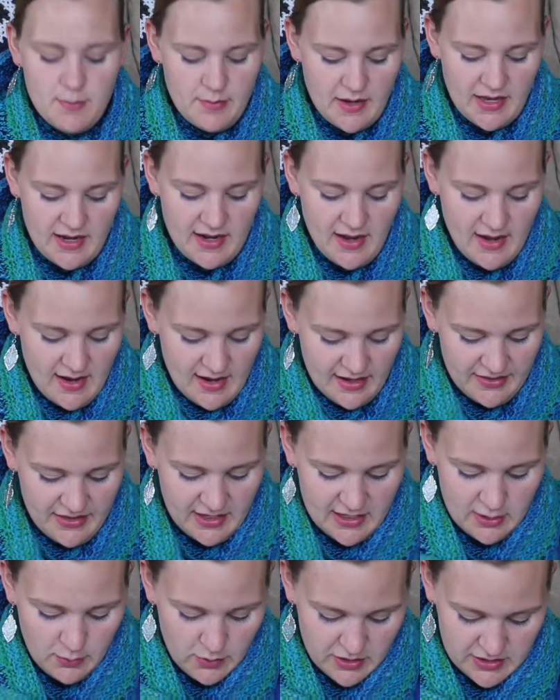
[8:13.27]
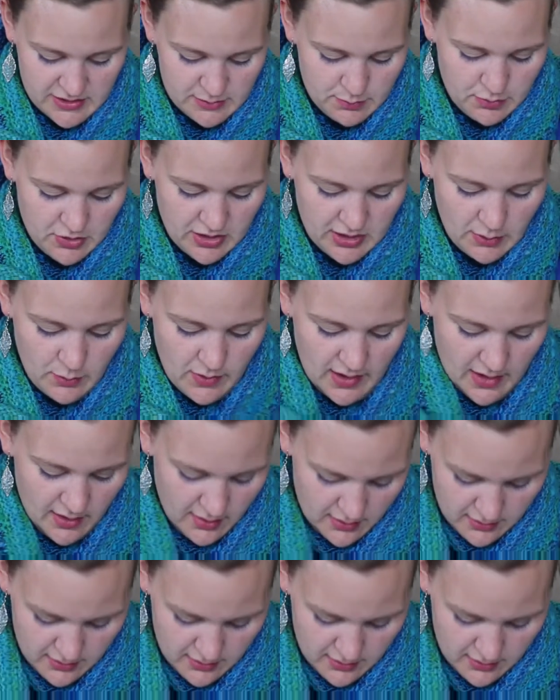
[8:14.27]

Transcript: but I think it works pretty well.